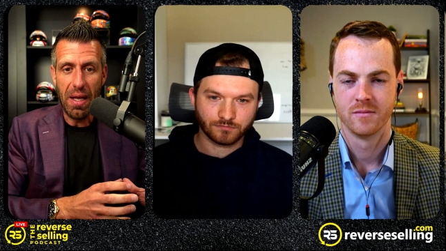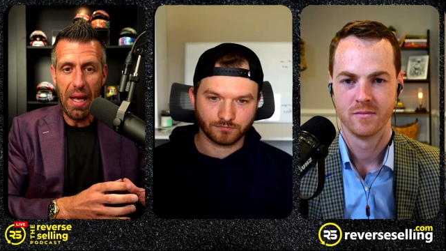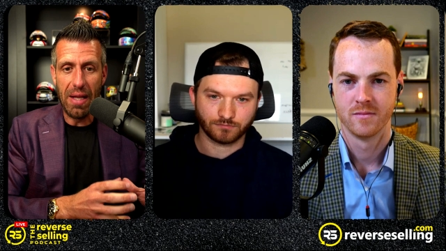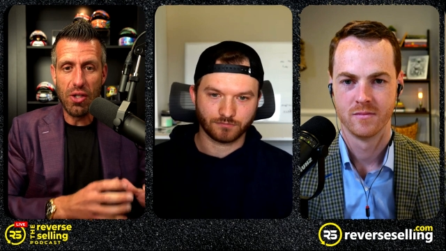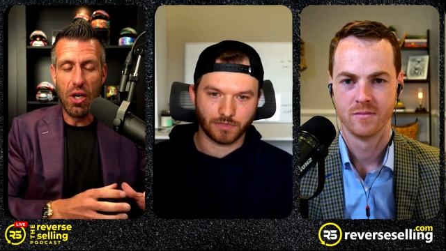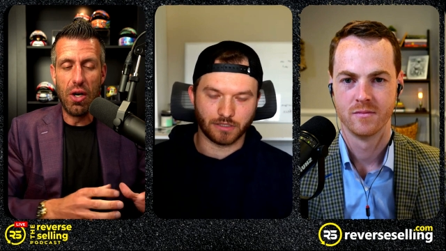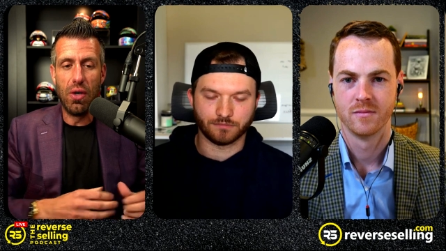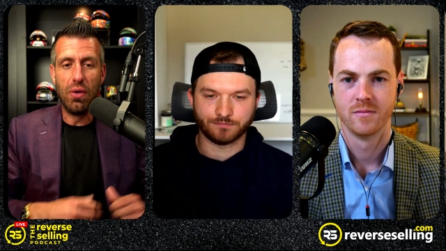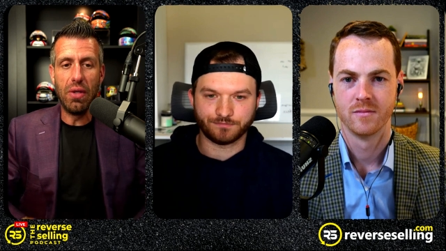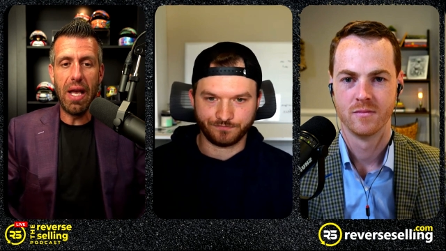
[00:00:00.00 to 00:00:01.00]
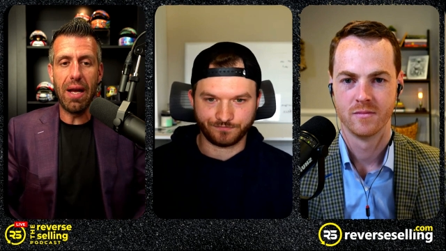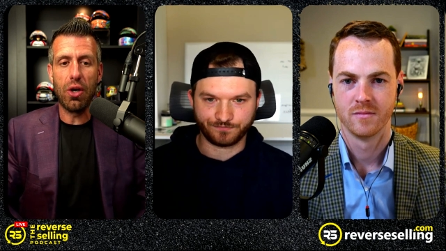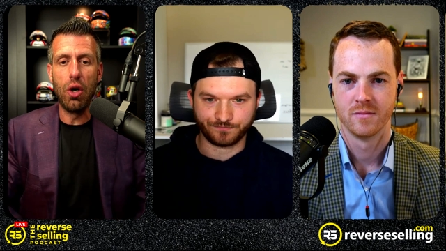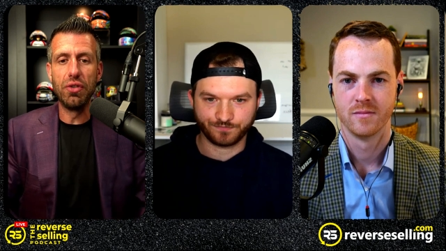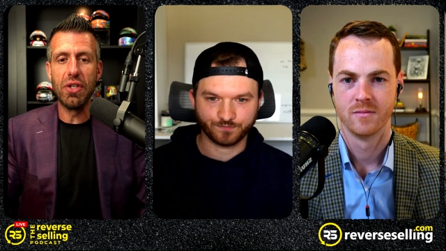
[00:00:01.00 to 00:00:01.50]
Speaker 1: And so, yeah,
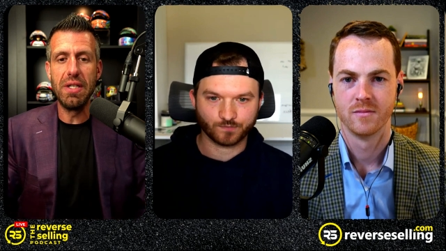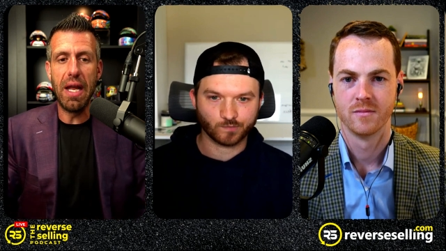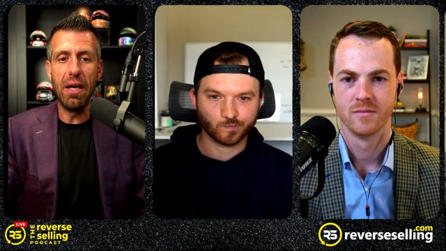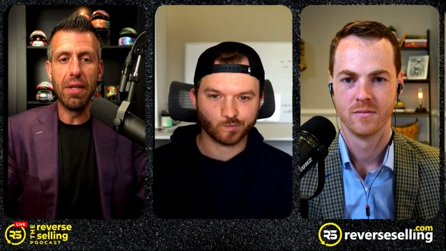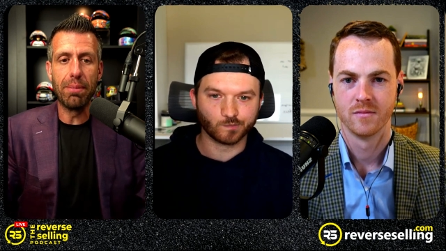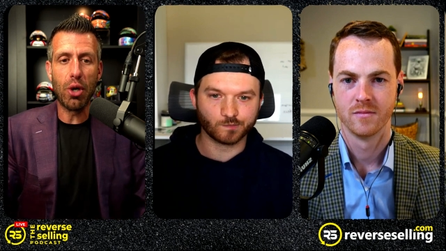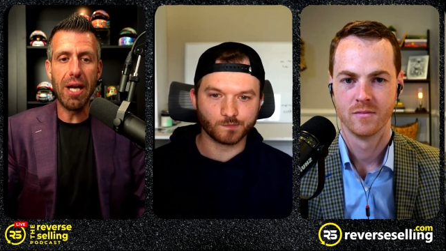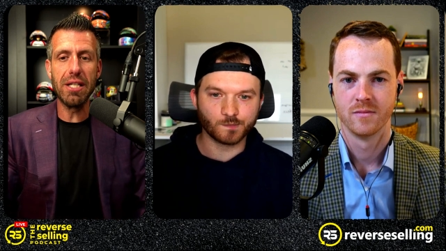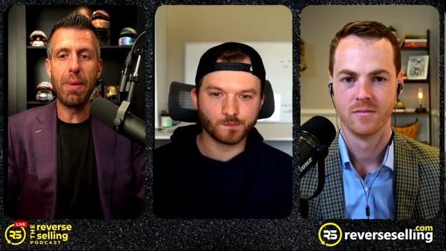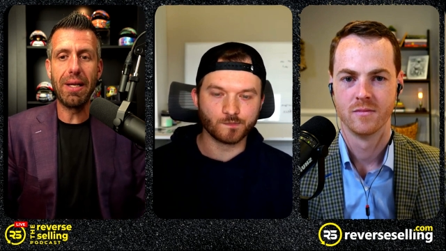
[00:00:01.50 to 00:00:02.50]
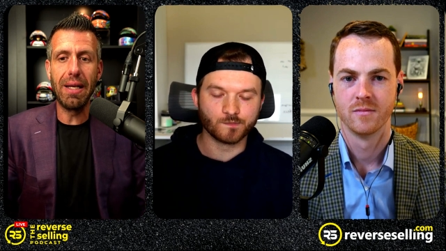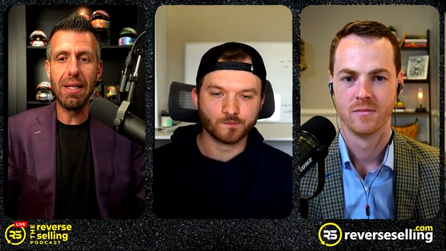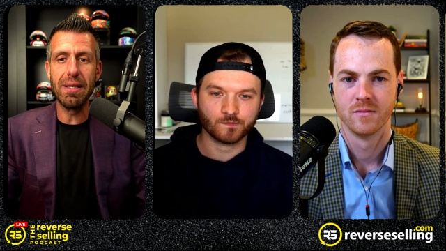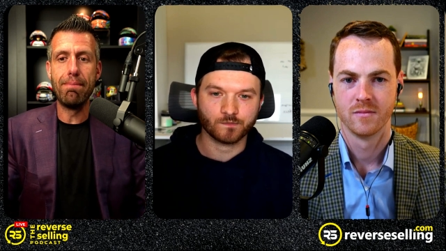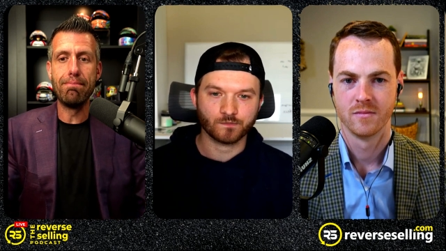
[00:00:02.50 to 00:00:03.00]
Colton just nailed it. Prospecting is
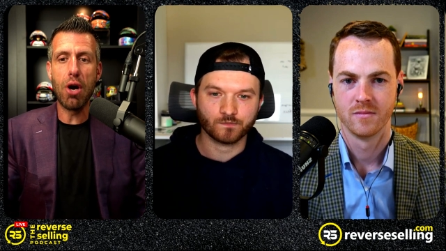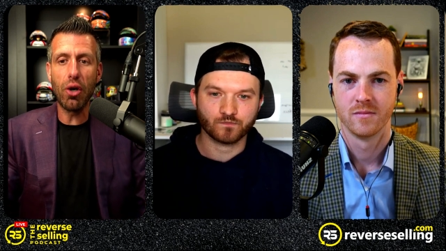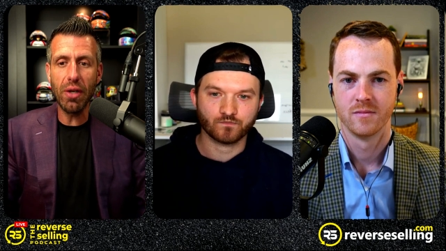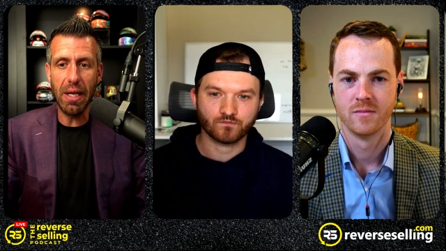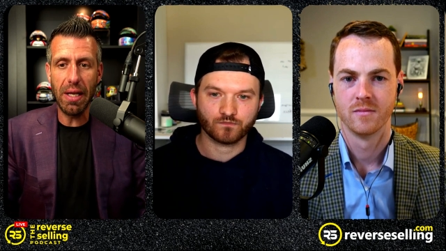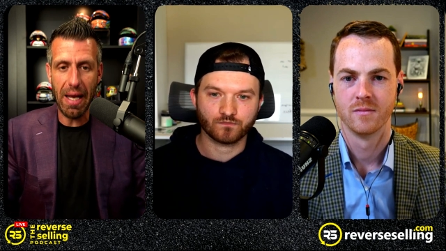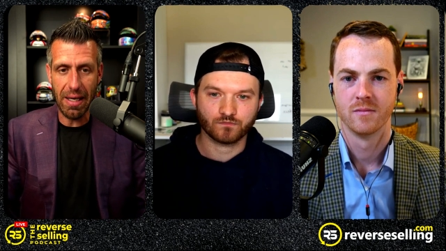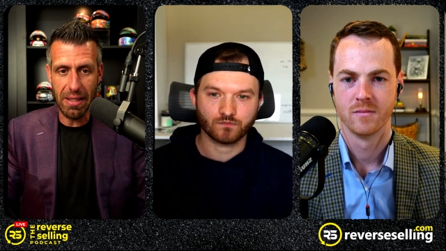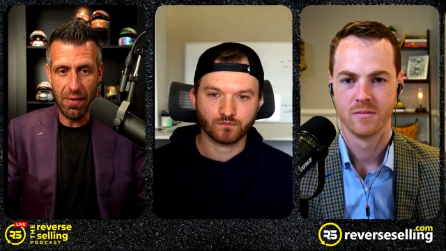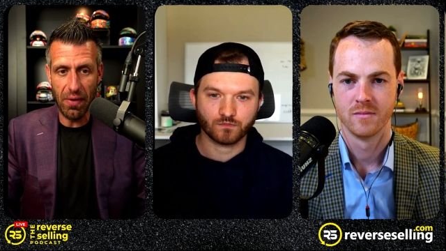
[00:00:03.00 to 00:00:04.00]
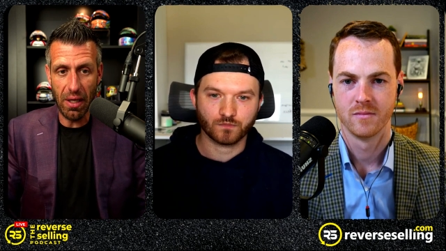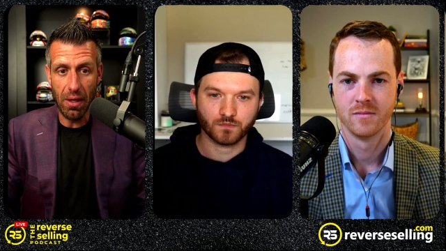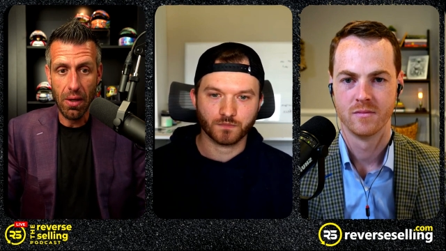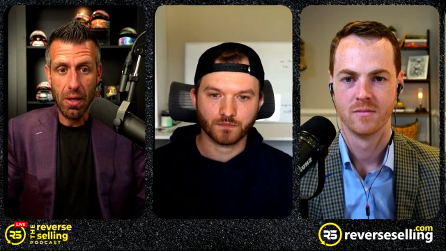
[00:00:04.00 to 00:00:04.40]
a marketing activity.